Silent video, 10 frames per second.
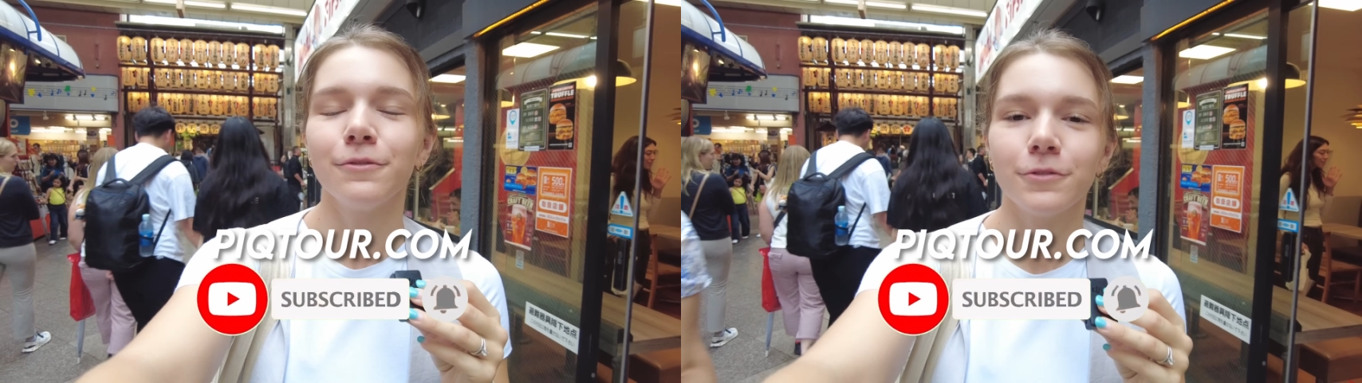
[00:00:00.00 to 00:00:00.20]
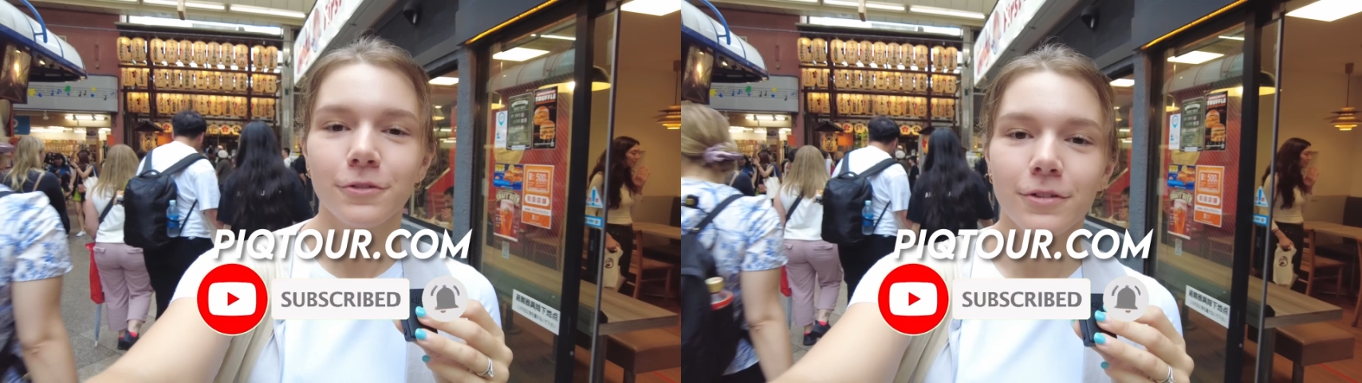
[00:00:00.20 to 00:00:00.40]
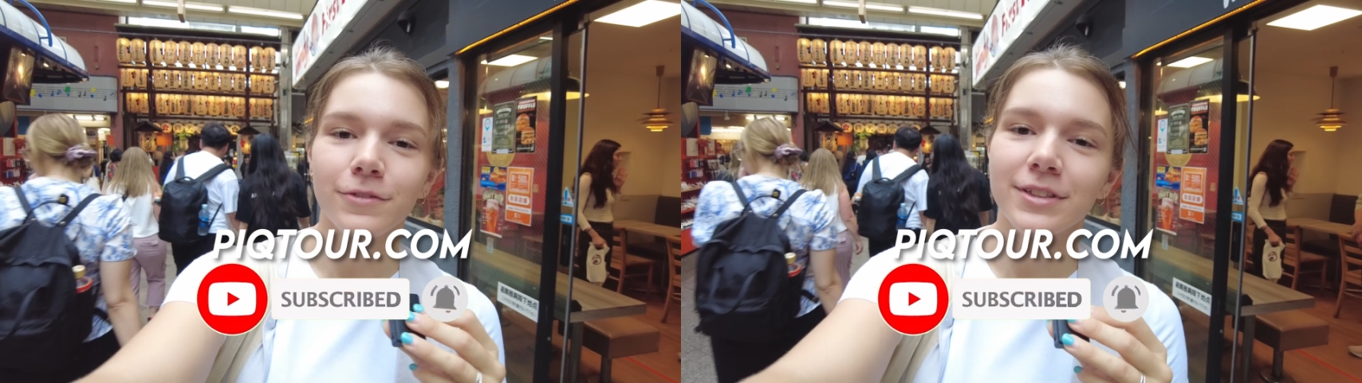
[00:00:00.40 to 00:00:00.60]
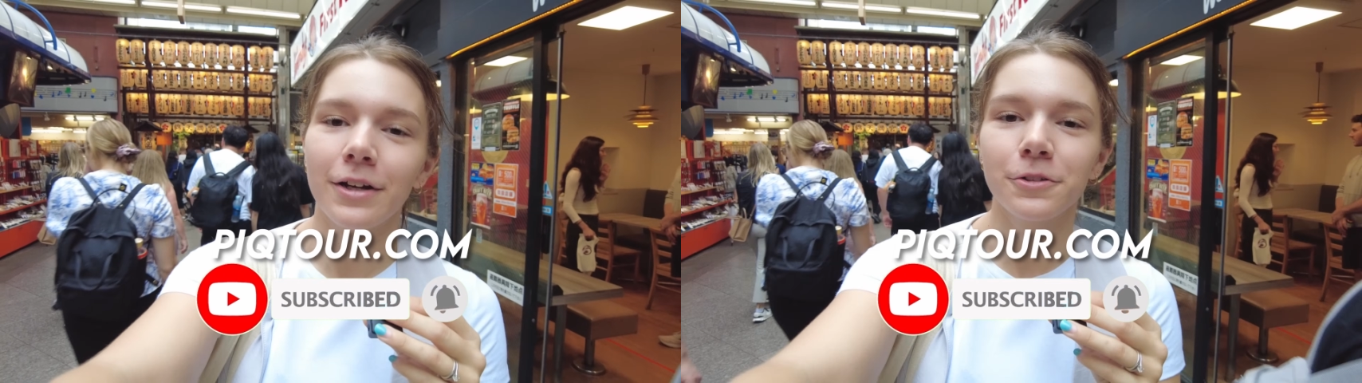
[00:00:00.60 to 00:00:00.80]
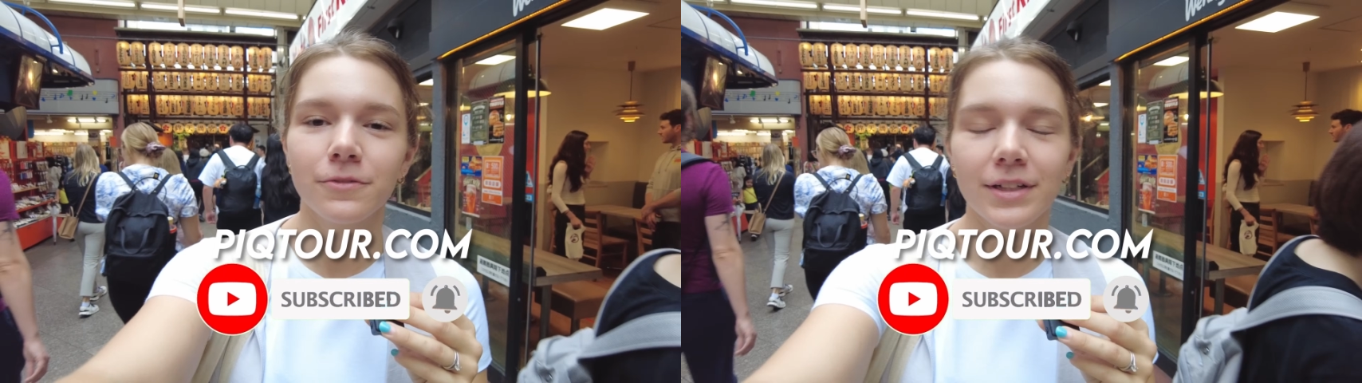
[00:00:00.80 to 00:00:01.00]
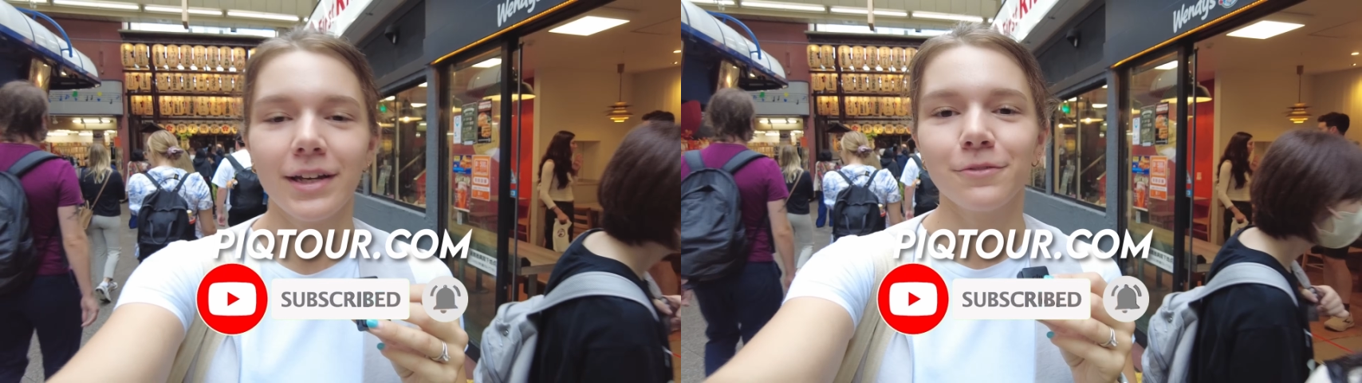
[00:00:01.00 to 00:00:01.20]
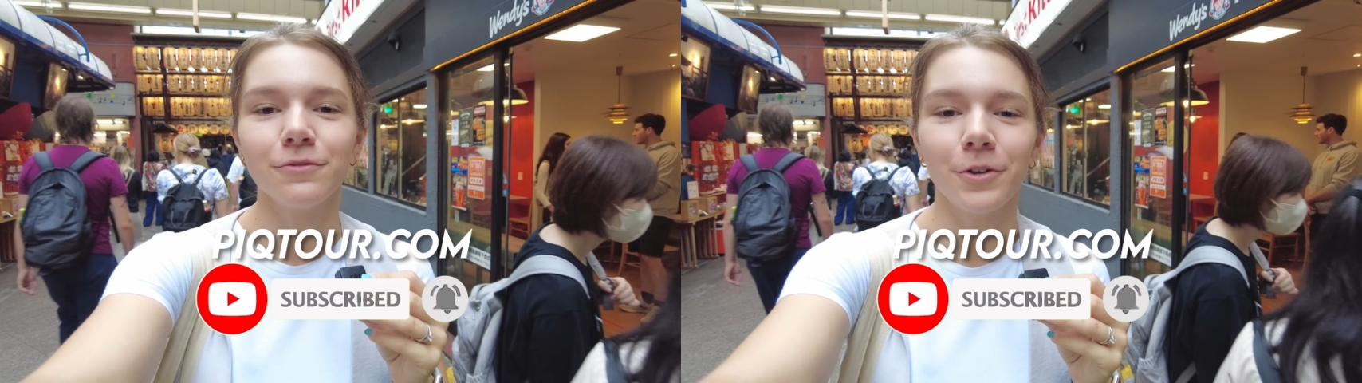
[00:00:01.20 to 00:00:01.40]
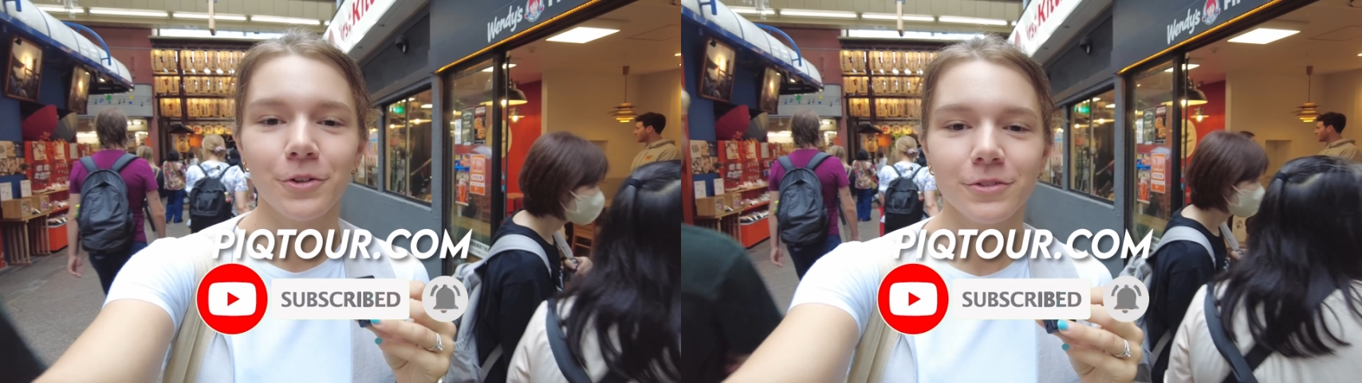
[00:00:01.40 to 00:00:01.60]
for photography and
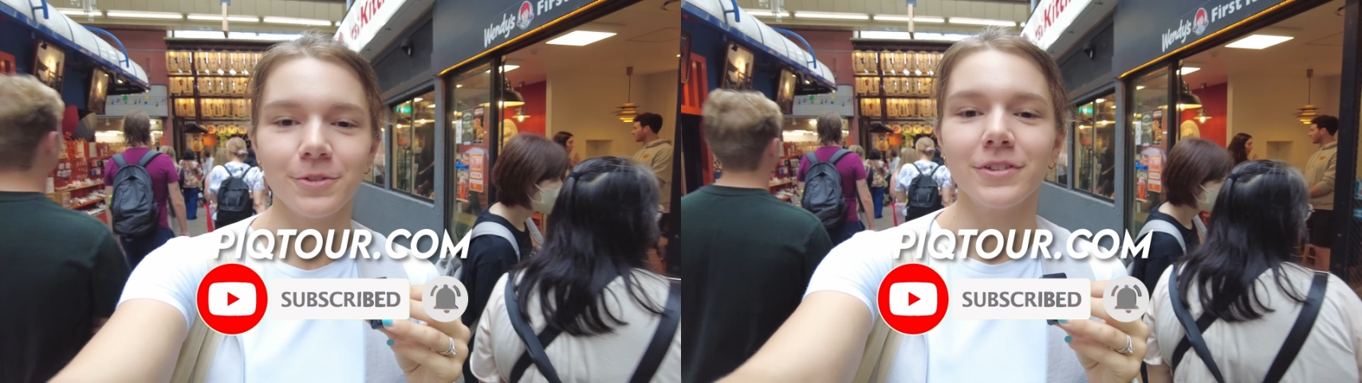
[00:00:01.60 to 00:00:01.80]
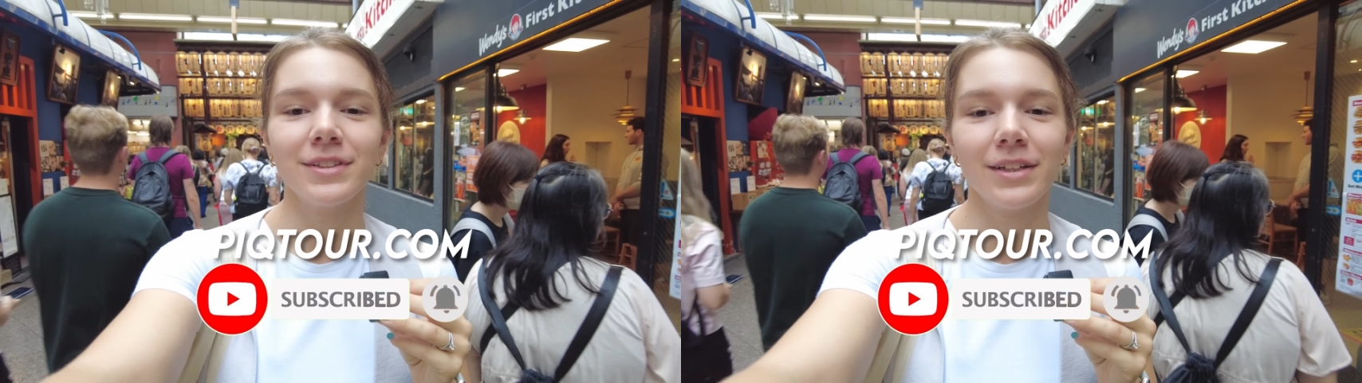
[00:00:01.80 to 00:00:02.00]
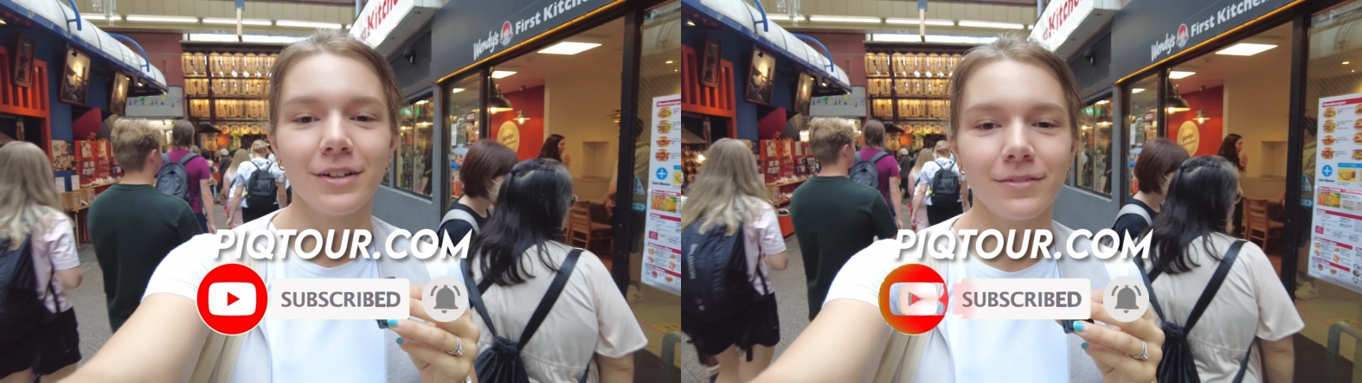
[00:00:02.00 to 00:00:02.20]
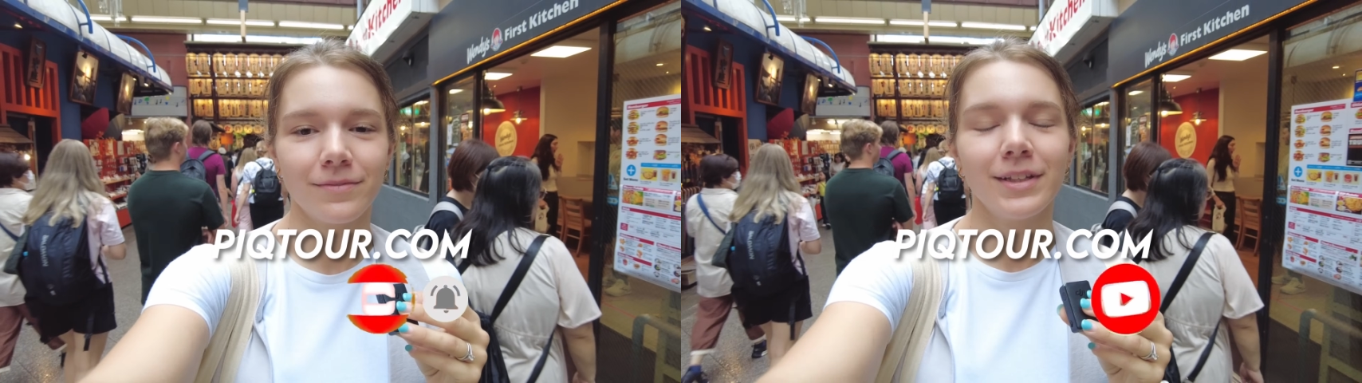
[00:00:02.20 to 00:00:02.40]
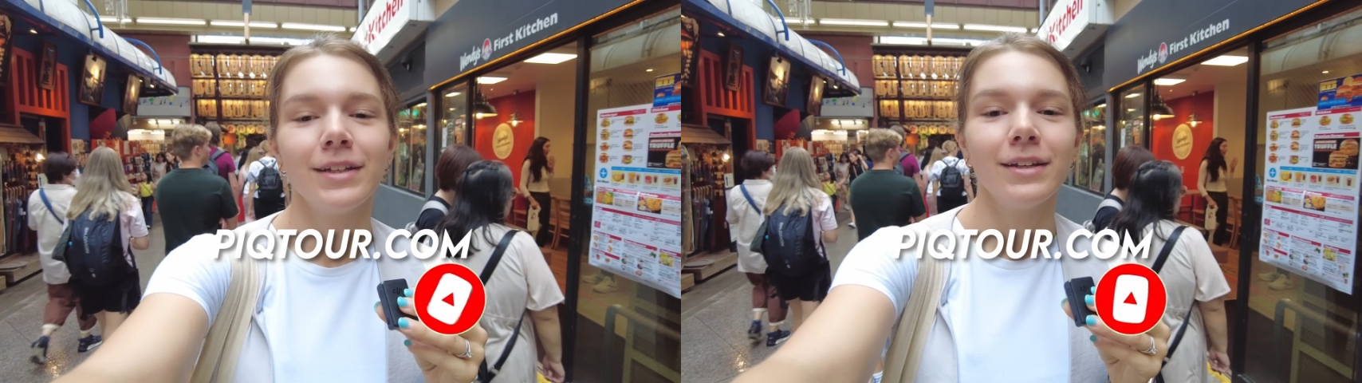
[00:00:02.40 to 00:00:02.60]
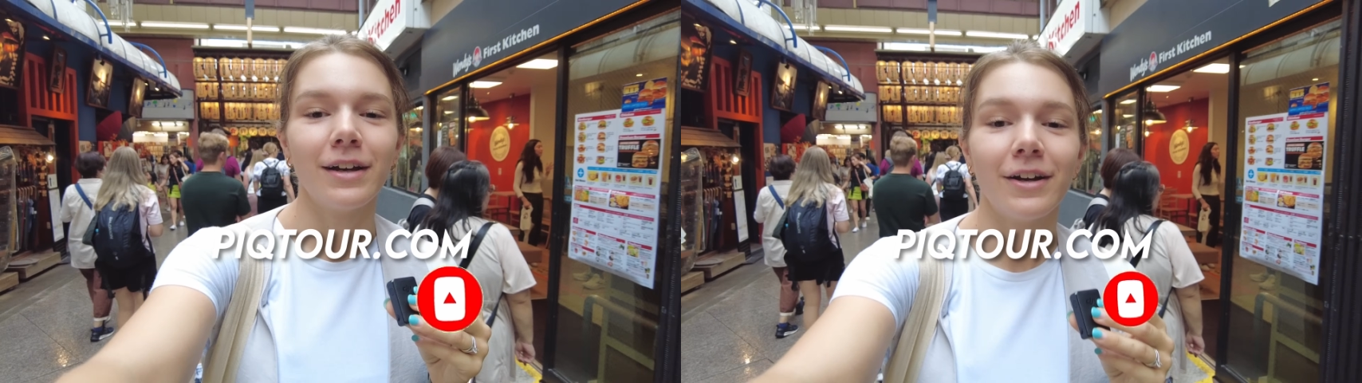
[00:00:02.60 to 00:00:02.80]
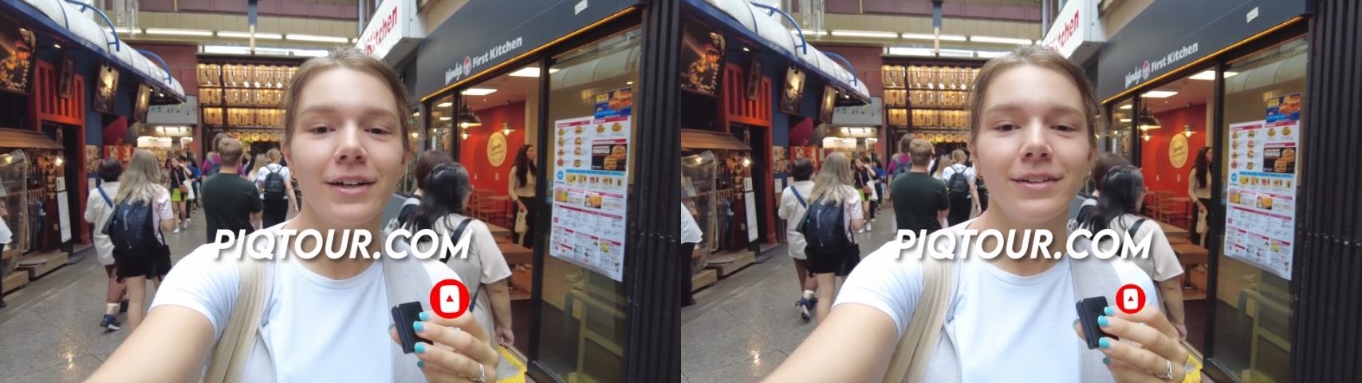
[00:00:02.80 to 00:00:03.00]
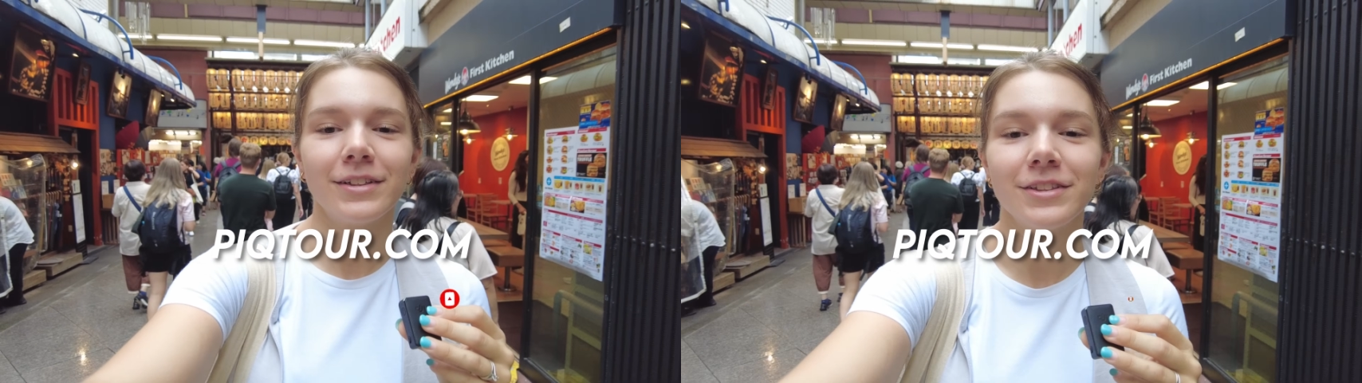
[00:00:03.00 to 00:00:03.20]
photo tours here. All right,
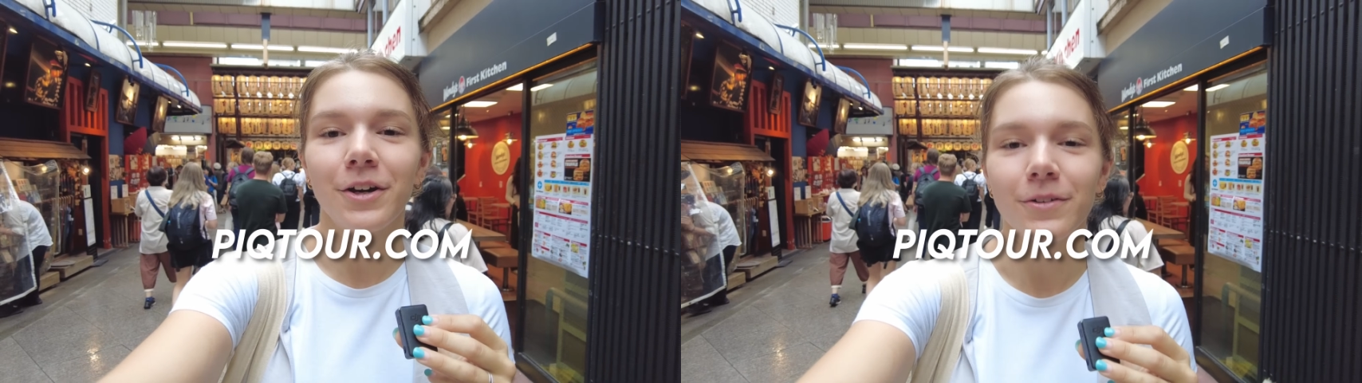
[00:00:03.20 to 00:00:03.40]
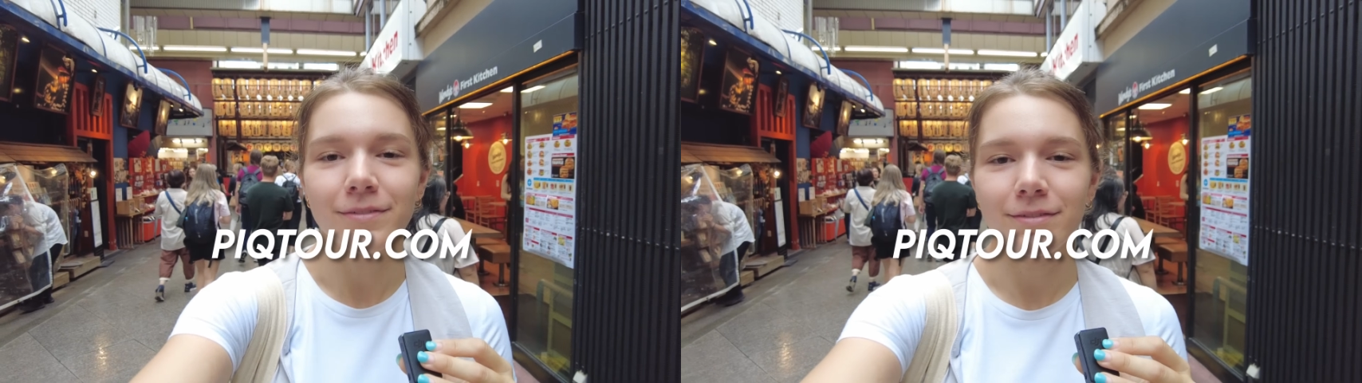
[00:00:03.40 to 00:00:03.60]
let's go.